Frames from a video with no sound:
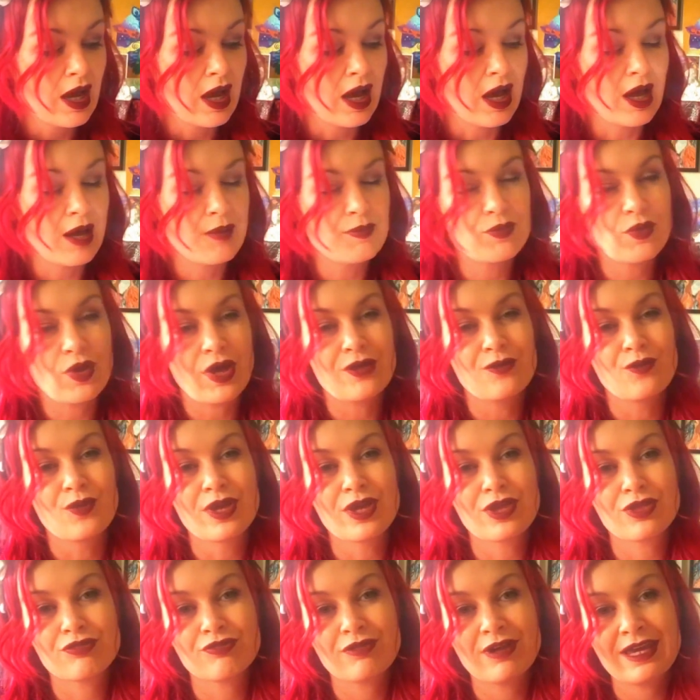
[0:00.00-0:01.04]
Um,
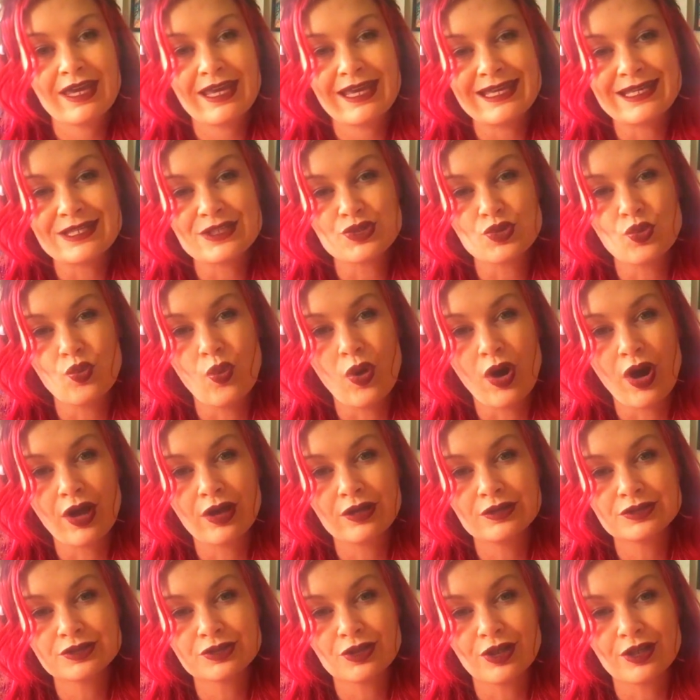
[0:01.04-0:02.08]
week three is the
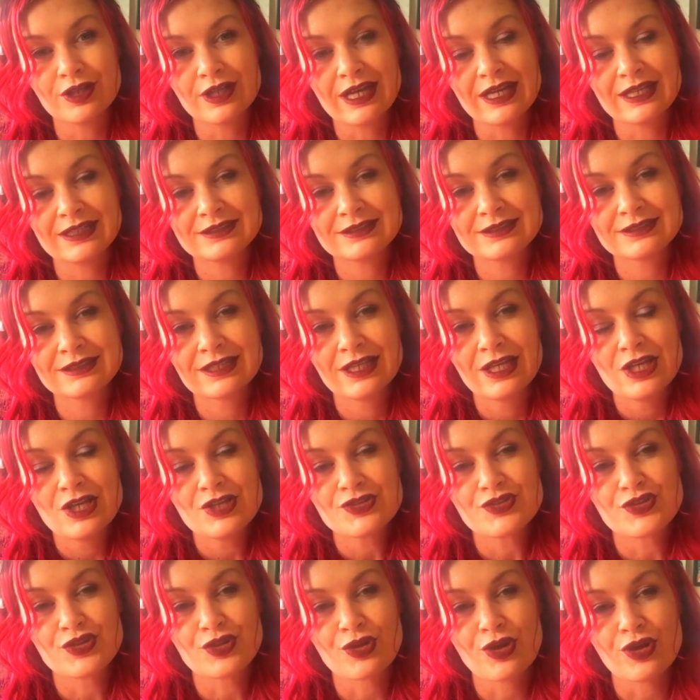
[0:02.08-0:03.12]
wild goddess,
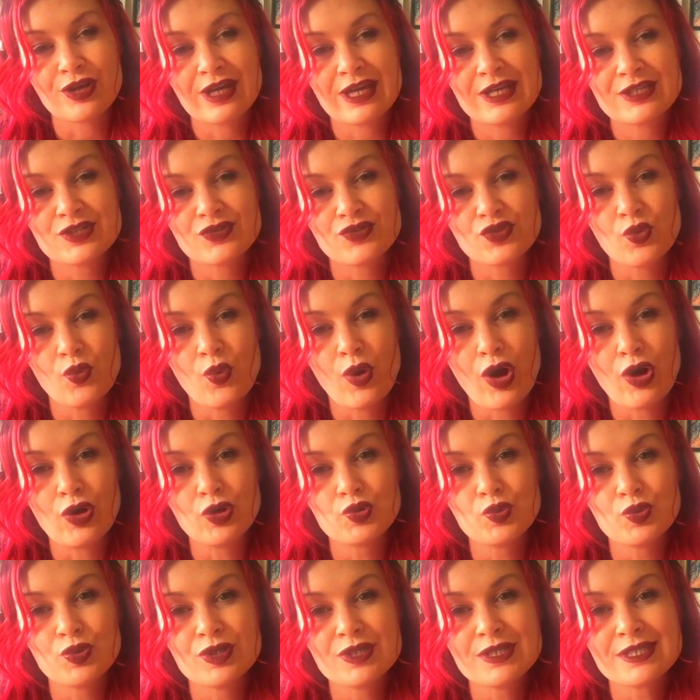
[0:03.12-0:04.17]
so the goddess of the
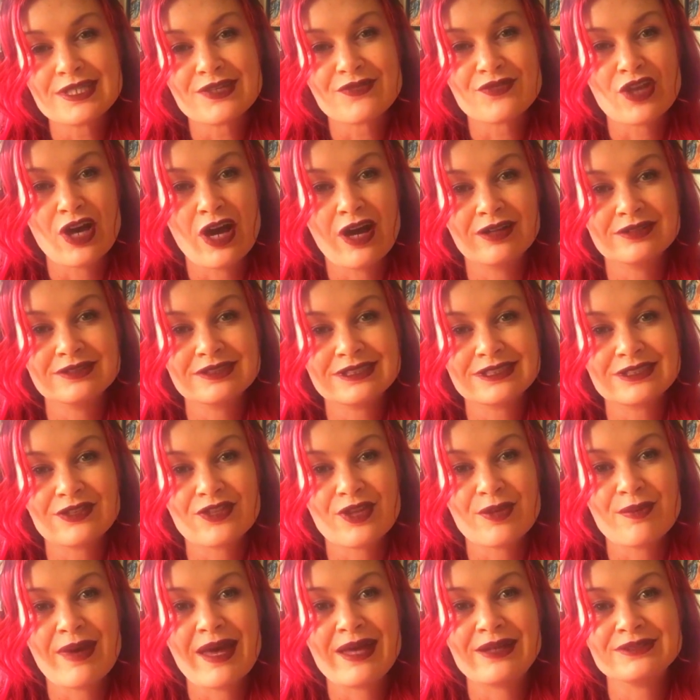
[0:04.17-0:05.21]
wild woods, of the hunt, of
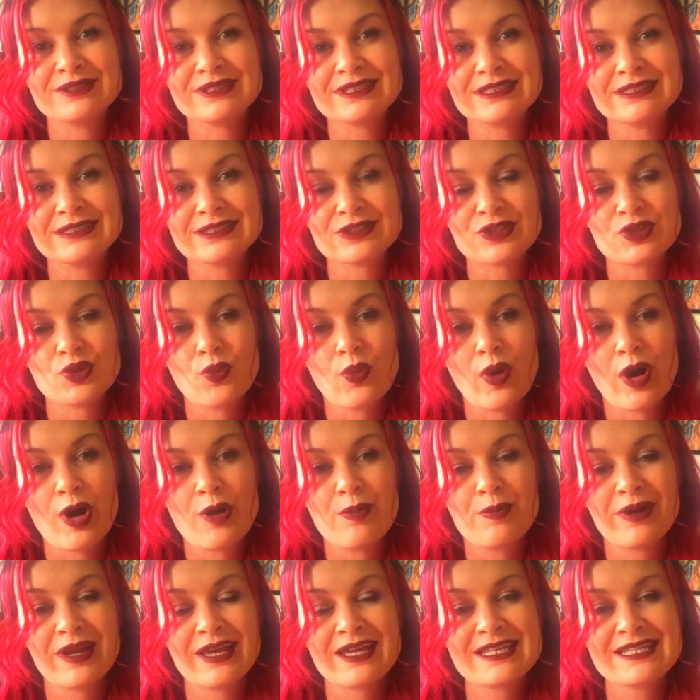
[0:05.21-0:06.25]
the mountains and the
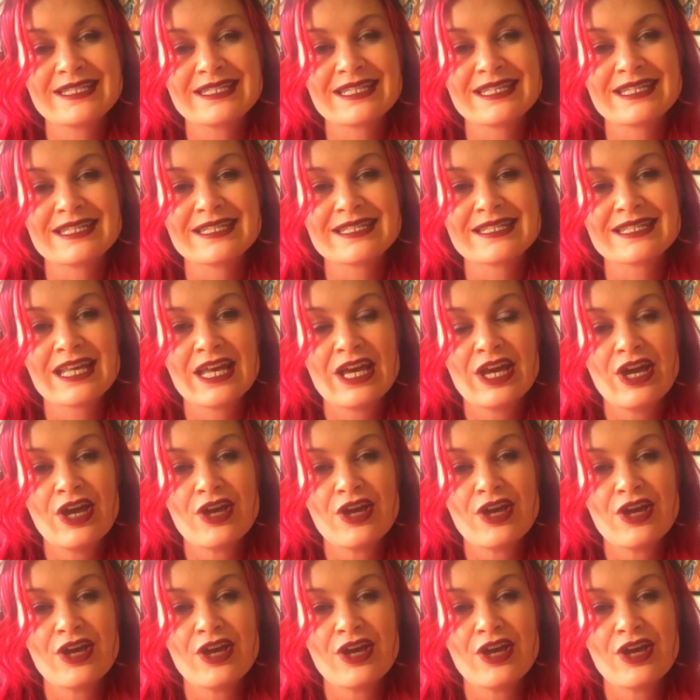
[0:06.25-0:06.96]
wild places,